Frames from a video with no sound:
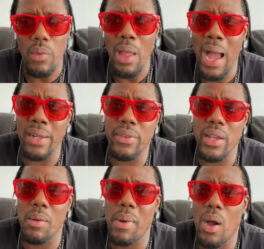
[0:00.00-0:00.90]
idea
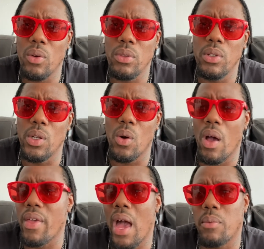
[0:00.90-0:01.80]
about
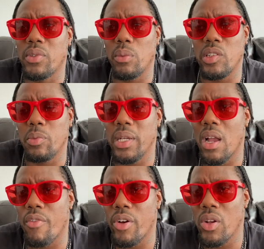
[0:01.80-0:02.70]
other albums that we should be
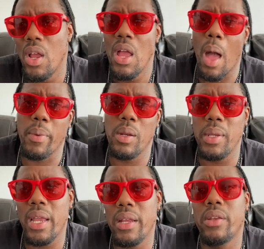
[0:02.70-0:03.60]
covering, I'm gonna be
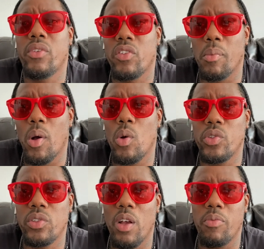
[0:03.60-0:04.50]
getting into some old
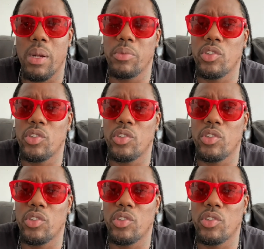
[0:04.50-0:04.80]
stuff, but I'm just